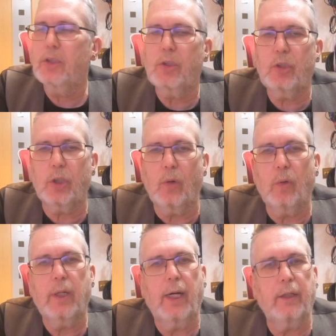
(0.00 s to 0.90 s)

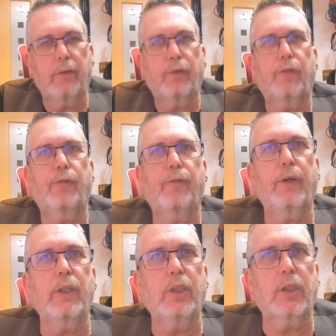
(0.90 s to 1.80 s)
joke at the
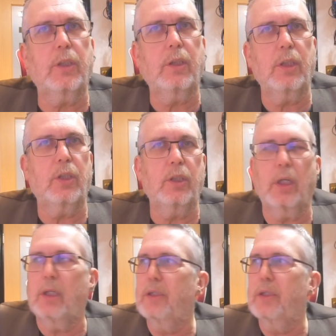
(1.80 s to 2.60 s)
Fringe this year?